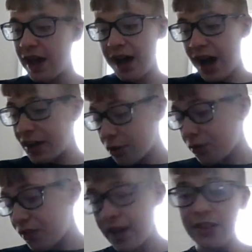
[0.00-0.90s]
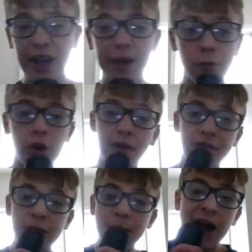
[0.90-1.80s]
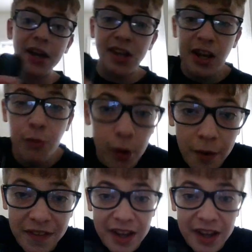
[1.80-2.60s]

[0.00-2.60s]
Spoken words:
I do think the Umbreon VMAX did ruin the